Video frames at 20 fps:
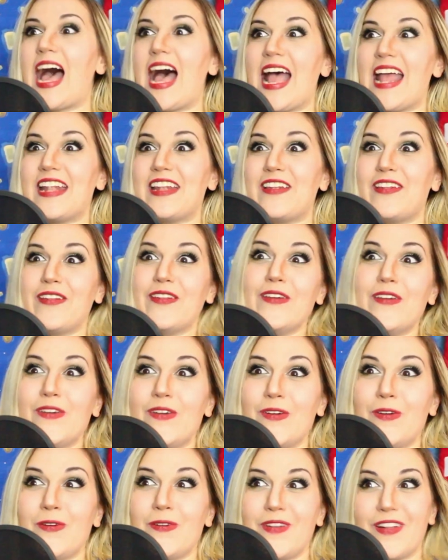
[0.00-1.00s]
A
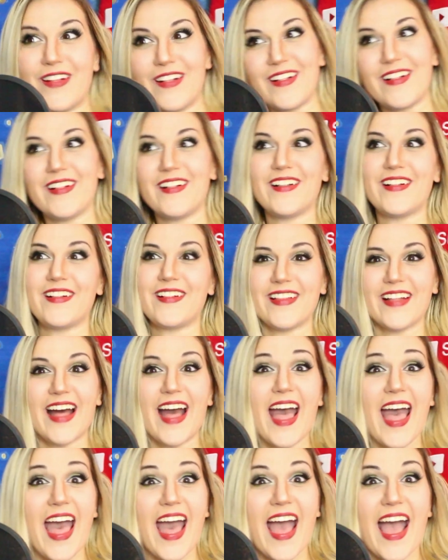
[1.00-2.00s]
noodle!
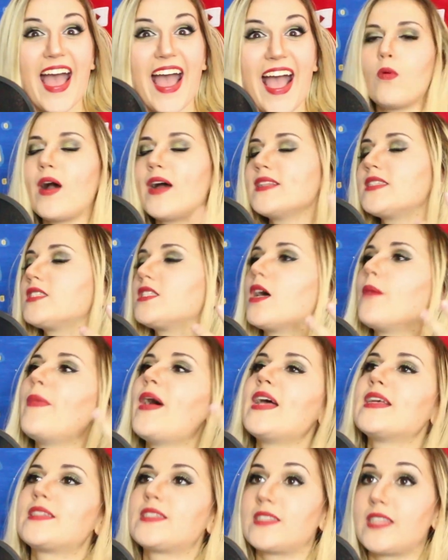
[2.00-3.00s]
What's the
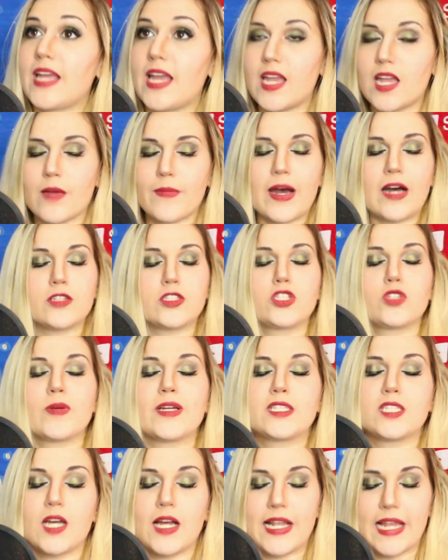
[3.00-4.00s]
best thing about
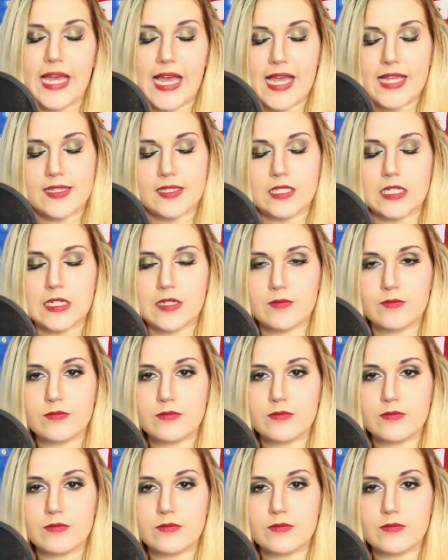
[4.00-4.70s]
Switzerland?